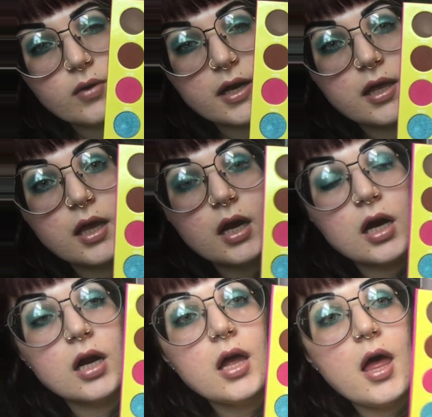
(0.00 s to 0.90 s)
right
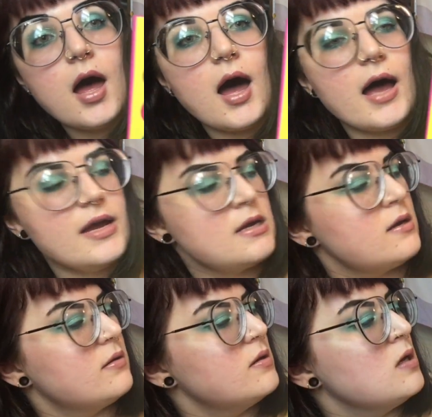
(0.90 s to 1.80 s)
here.
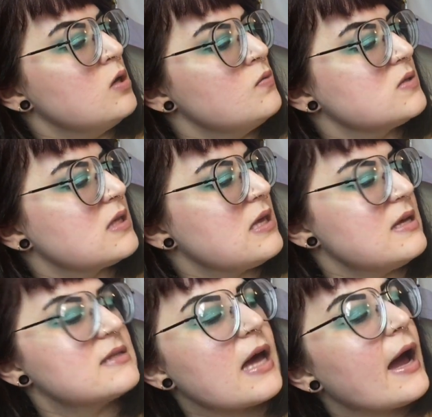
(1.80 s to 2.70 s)
I use
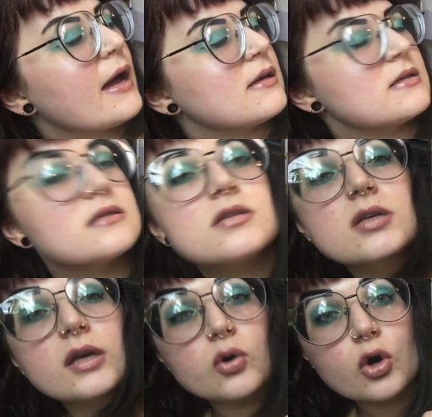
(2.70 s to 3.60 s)
these as
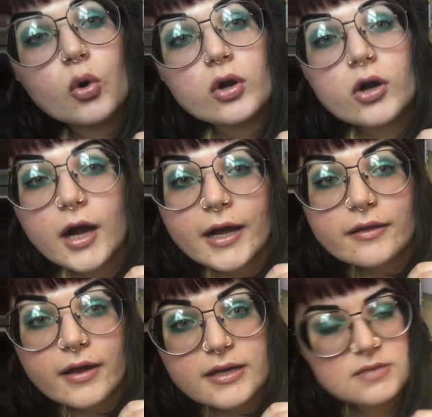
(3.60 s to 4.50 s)
inner corner
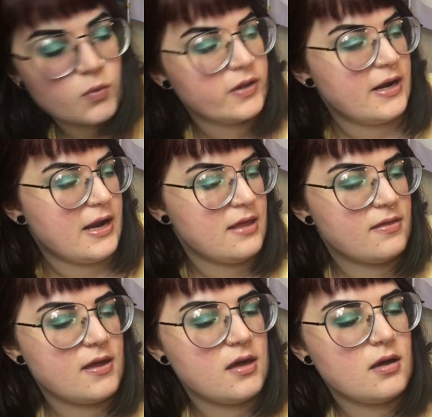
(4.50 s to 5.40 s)
highlights more than
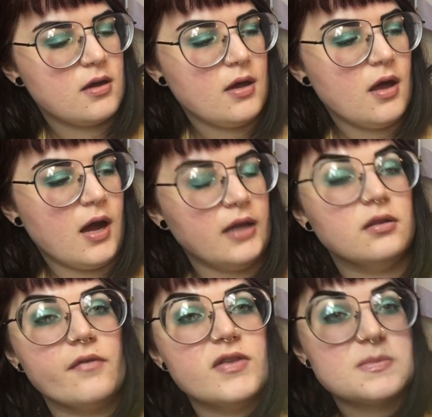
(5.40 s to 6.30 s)
anything. I
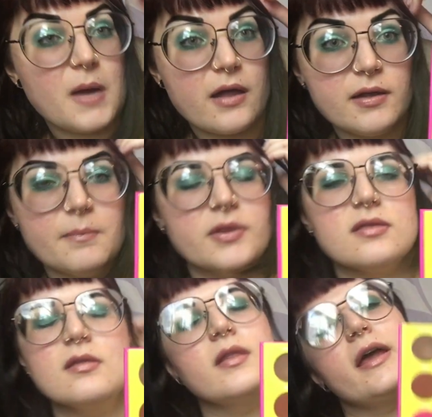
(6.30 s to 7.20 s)
love this palette, but
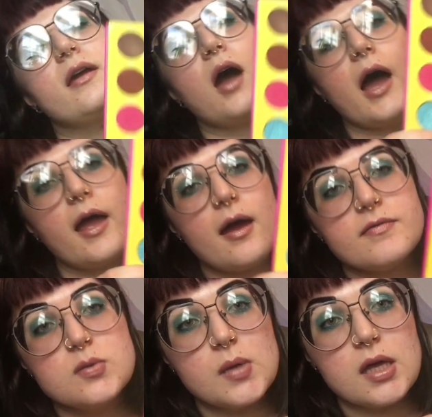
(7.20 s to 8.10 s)
like I have
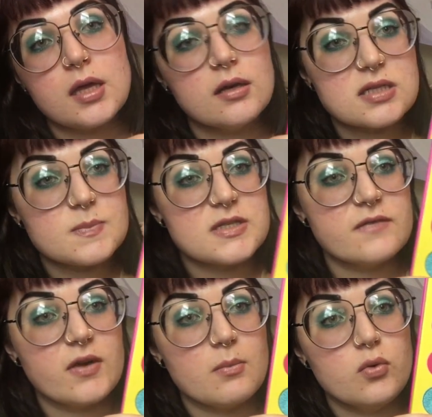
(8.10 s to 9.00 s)
to be in a
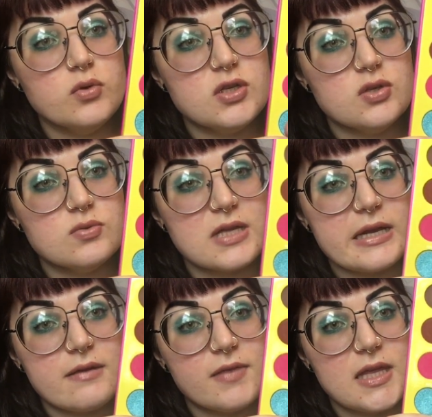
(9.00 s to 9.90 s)
specific mood to use
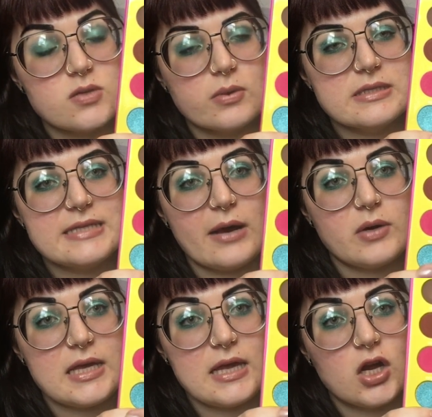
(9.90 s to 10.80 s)
any of these ones
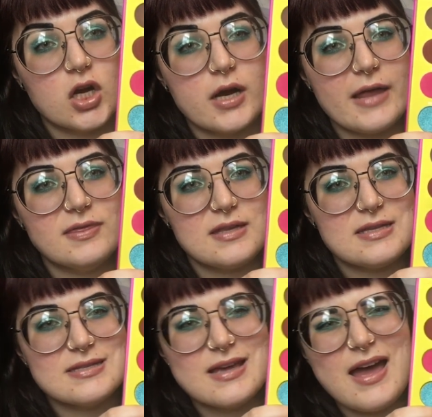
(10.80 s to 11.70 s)
down here, and
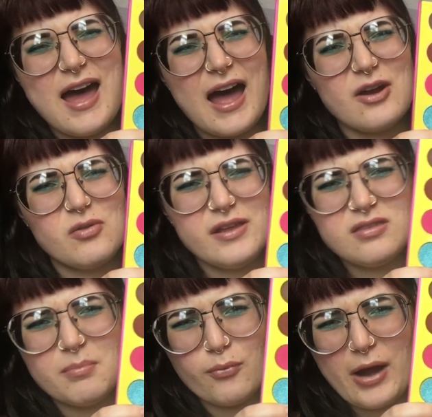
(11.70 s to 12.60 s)
these, I don't like
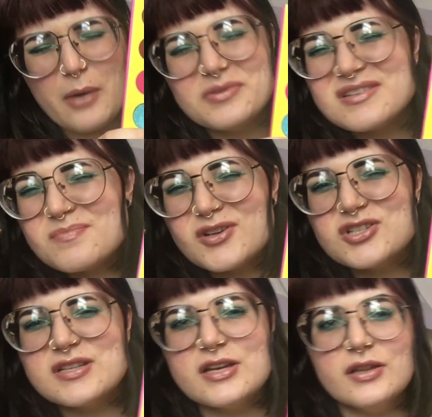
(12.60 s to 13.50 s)
the browns as much
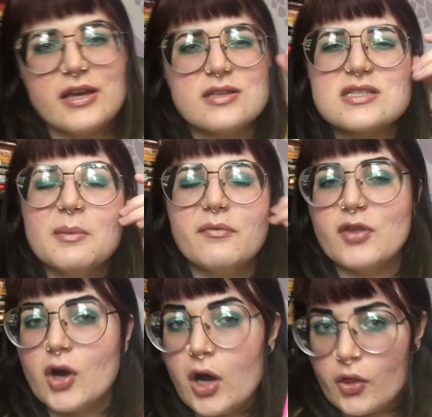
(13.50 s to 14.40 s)
as I like some of
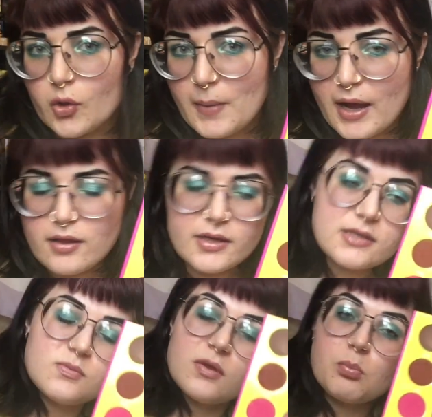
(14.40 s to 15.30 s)
their other
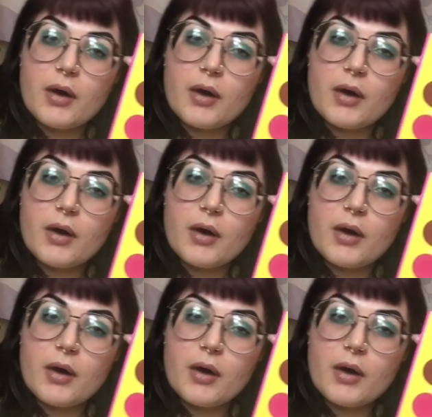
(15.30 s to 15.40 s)
palettes with